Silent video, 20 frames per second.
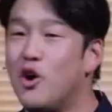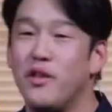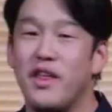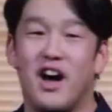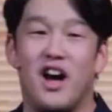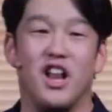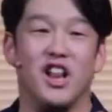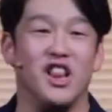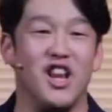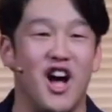that
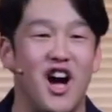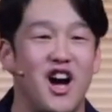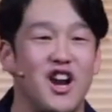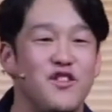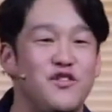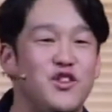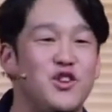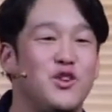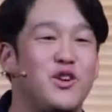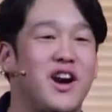a lot of
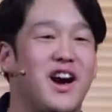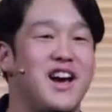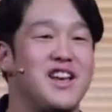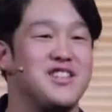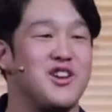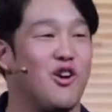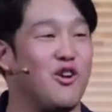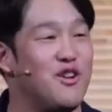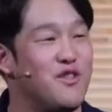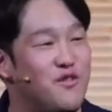you guys
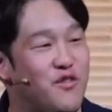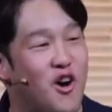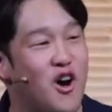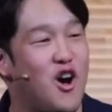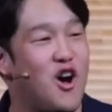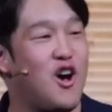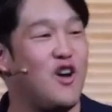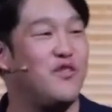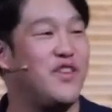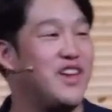are
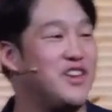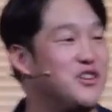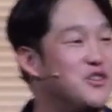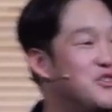involved and you